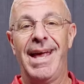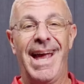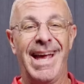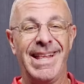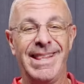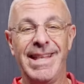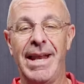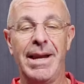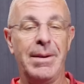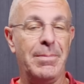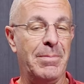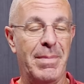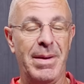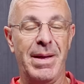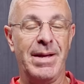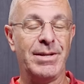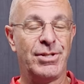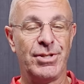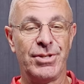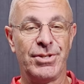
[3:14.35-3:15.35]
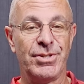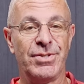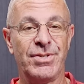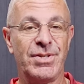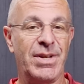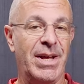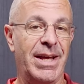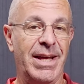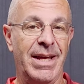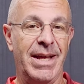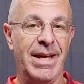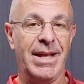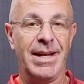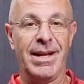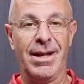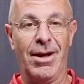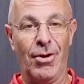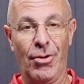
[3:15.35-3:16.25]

and then it measures in